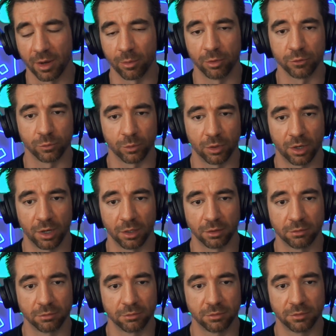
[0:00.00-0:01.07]
hours where I
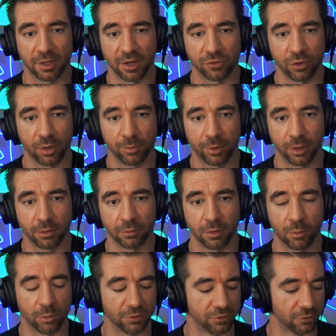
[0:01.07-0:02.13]
catch up on,
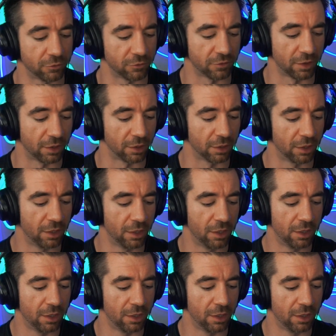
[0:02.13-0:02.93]
on what's interesting.